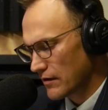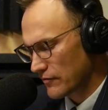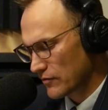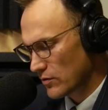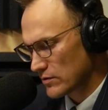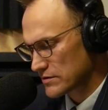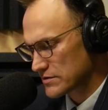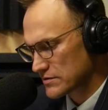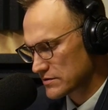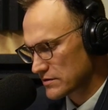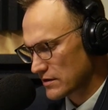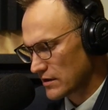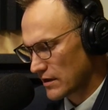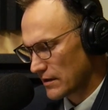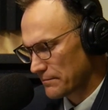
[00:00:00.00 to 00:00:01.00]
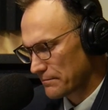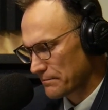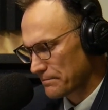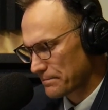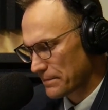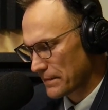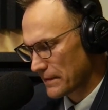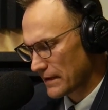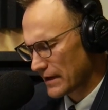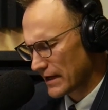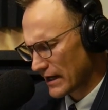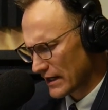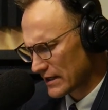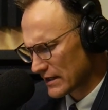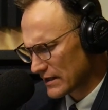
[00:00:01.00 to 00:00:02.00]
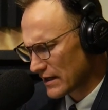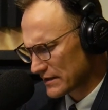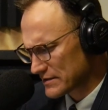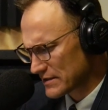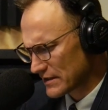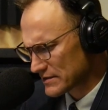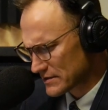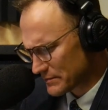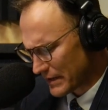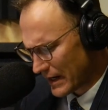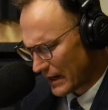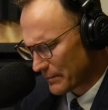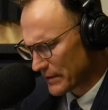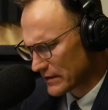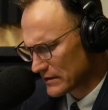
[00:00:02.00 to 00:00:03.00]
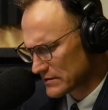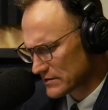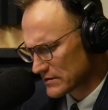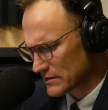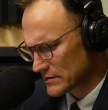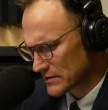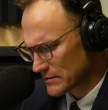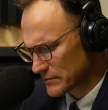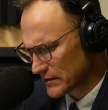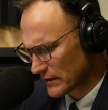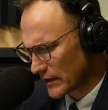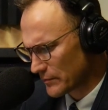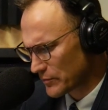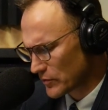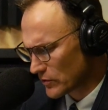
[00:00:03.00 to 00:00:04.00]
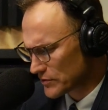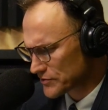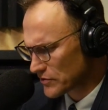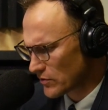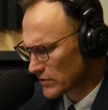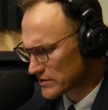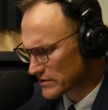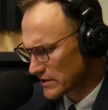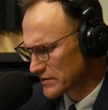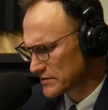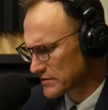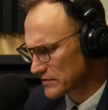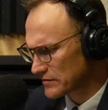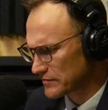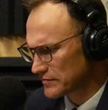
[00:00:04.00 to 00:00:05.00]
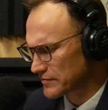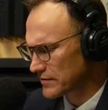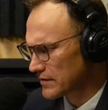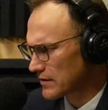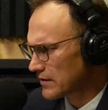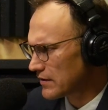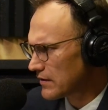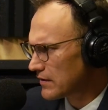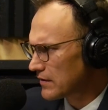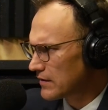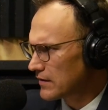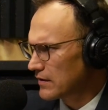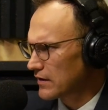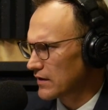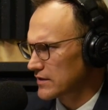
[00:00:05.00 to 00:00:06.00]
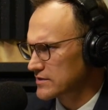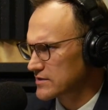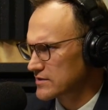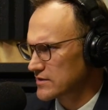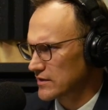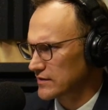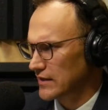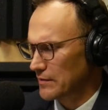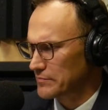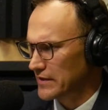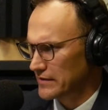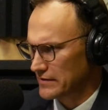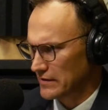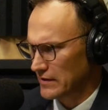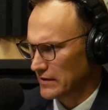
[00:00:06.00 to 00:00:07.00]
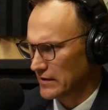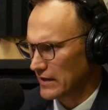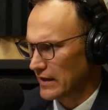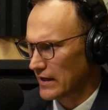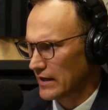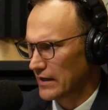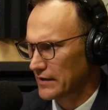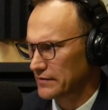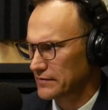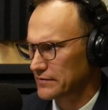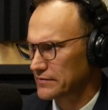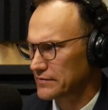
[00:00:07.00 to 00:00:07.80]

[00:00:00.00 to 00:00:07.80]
course, yes, some happiness and some delight, but also a sense of solemnity and